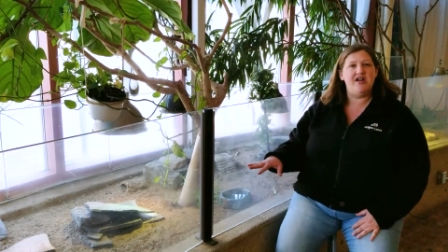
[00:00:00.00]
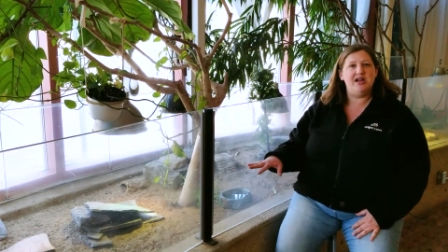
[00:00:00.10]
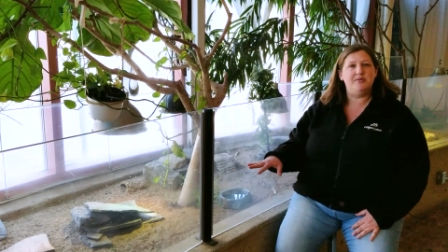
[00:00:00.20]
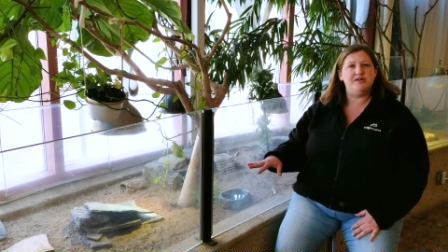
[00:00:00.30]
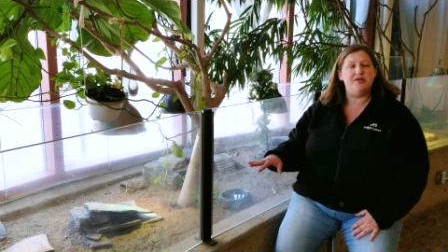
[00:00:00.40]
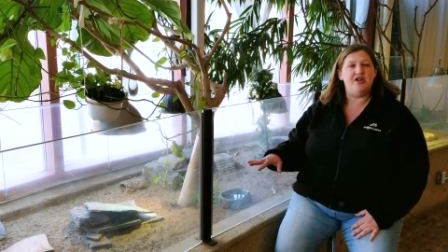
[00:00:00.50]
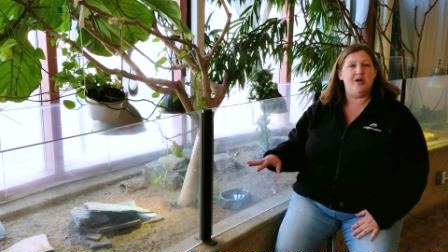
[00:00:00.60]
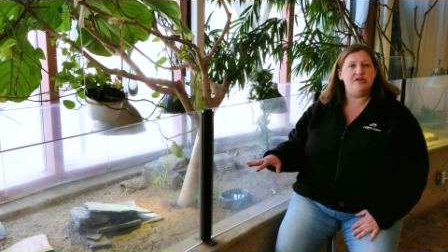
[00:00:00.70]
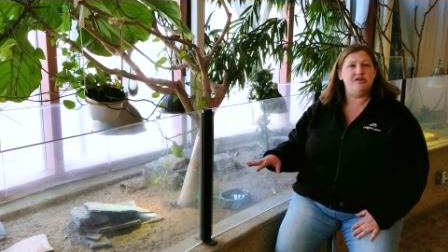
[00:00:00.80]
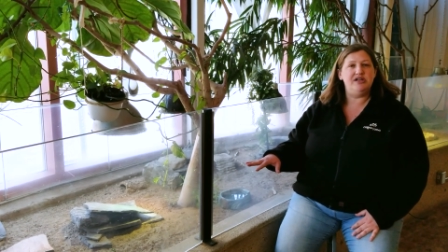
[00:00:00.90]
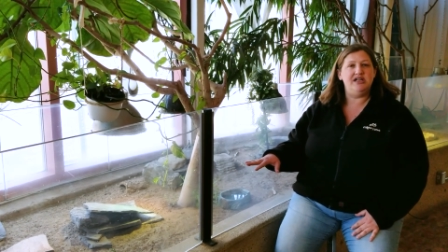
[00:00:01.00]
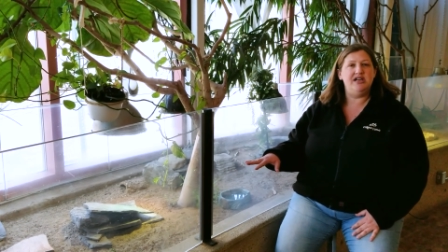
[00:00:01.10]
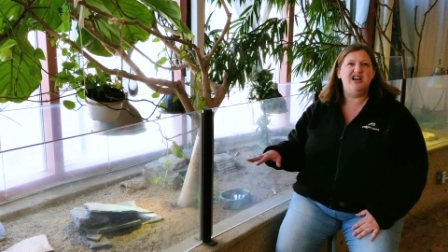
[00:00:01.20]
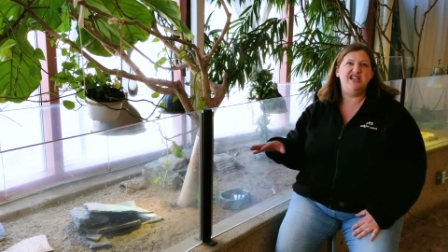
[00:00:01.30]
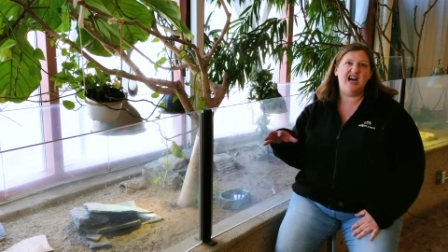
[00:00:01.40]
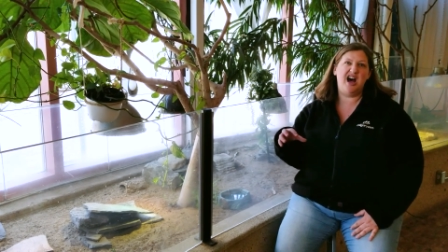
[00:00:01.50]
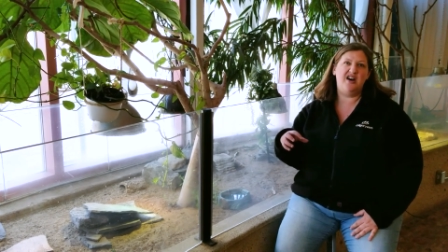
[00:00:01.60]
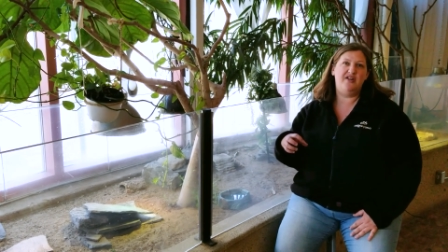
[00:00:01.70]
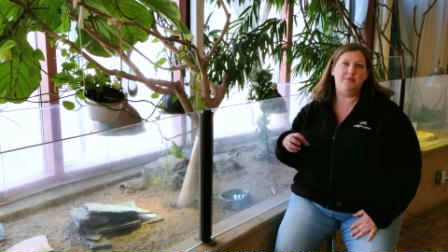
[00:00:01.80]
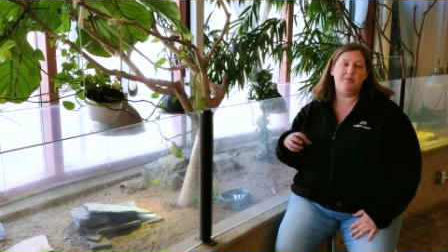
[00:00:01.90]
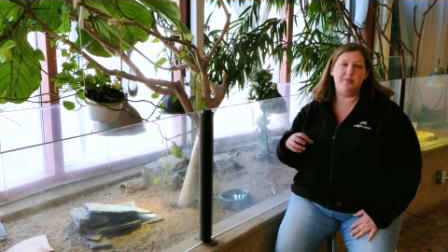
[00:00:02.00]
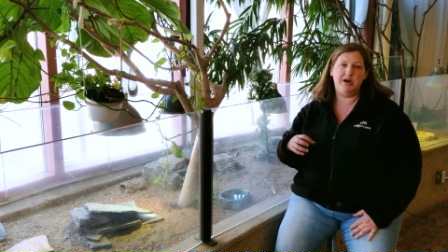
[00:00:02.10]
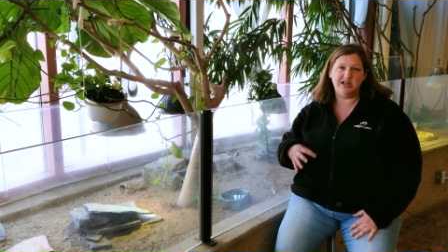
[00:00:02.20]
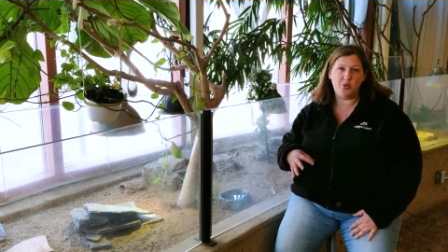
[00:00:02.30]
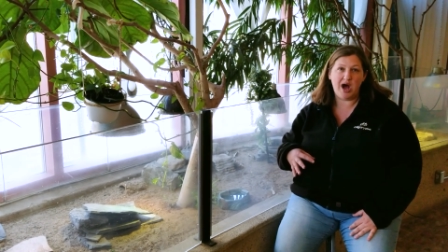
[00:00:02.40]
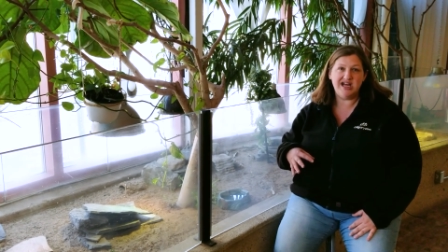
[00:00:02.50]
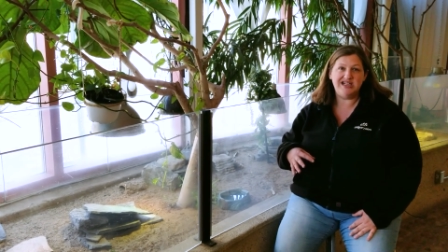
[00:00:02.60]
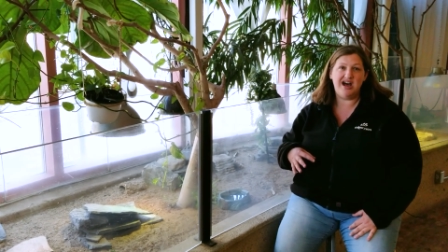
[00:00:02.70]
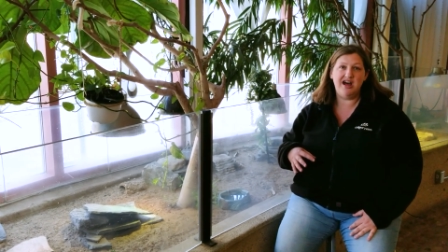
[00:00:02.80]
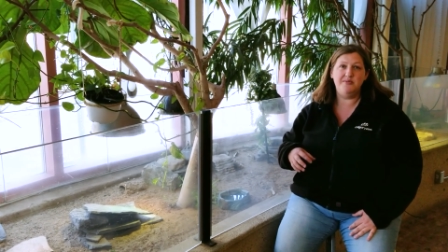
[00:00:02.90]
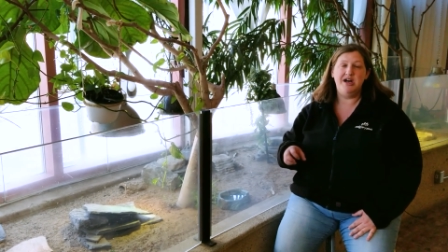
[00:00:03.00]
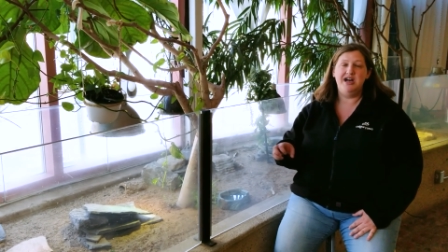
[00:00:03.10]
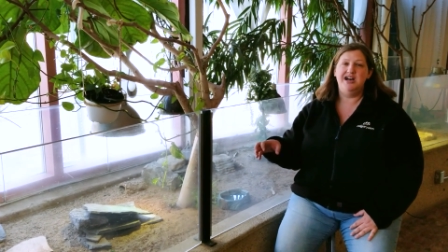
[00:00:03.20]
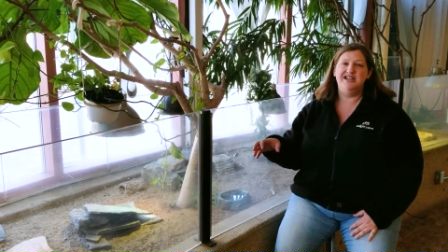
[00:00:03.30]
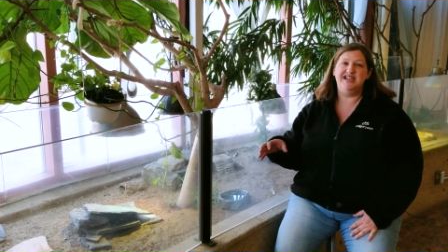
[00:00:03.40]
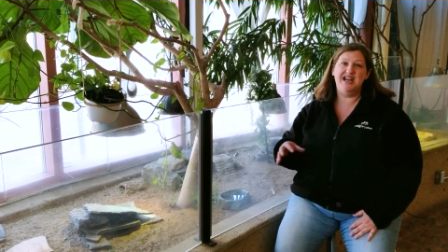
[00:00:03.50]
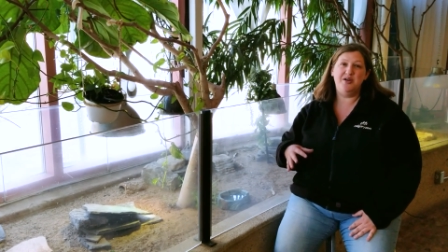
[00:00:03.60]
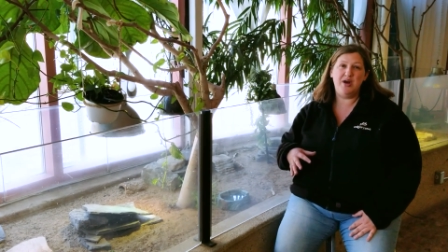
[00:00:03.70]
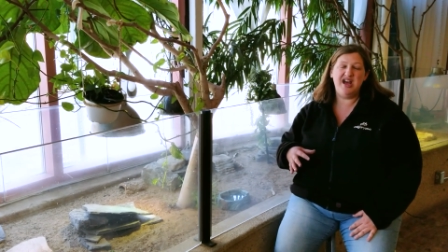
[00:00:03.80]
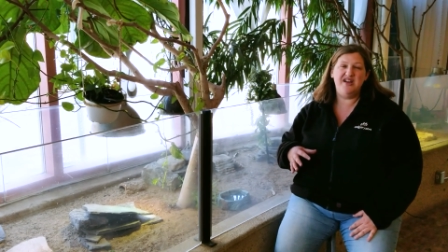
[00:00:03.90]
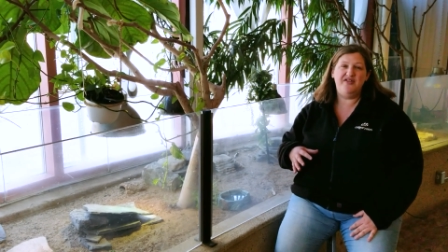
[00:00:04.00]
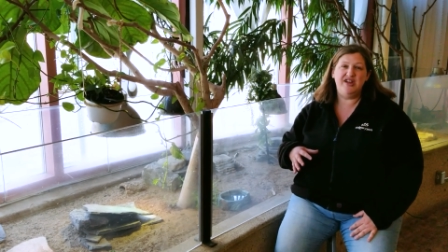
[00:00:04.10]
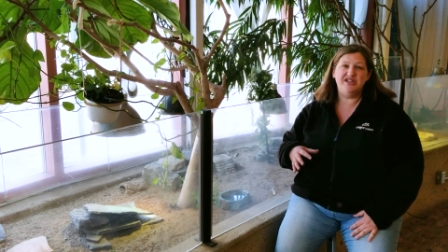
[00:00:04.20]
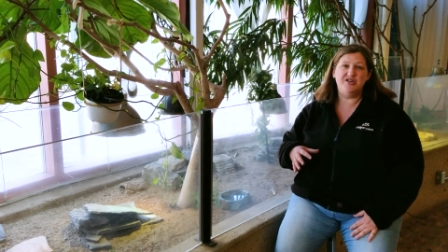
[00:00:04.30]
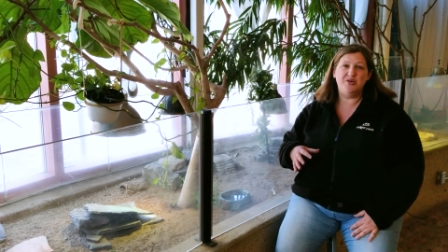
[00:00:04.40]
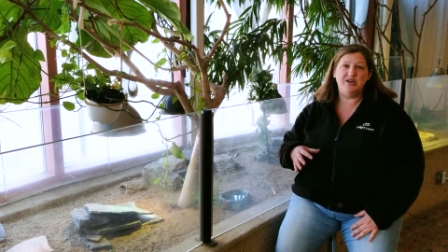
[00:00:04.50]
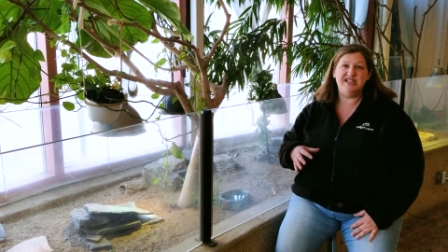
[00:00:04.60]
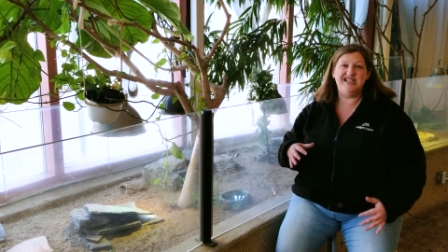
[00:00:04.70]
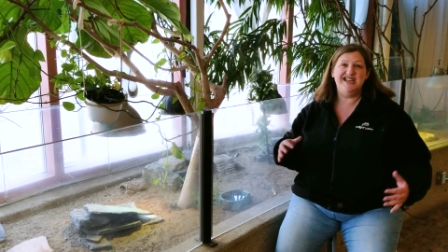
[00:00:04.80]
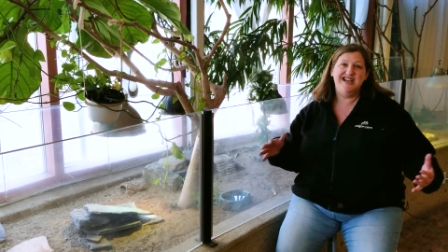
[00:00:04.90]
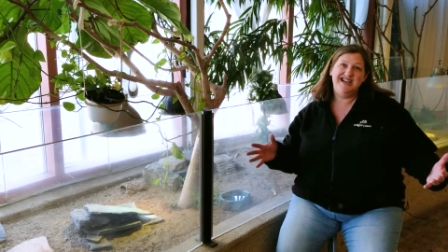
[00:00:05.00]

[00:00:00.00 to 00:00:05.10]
our animals with an opportunity to have quiet time, to get away if things are noisy.